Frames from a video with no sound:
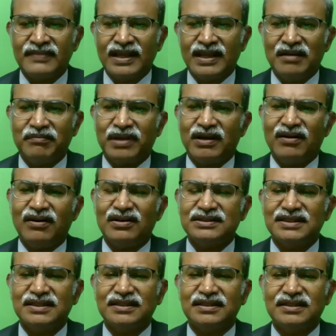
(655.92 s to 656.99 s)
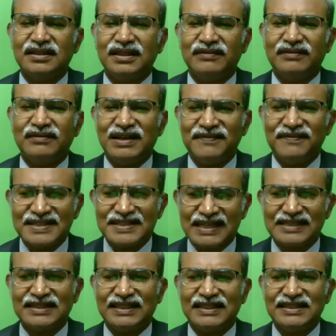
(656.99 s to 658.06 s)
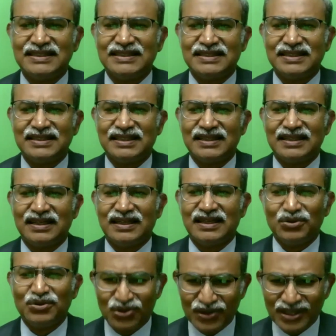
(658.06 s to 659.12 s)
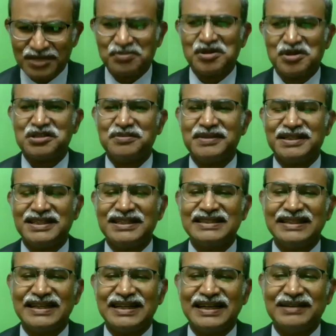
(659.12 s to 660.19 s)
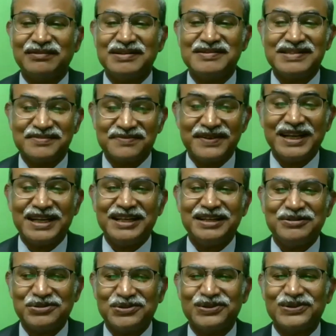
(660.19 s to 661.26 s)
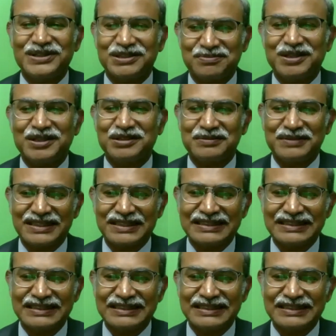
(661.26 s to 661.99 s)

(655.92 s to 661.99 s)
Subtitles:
Because even if it's a success, you shoulder responsibilities, and even if it's a failure, you shoulder responsibilities.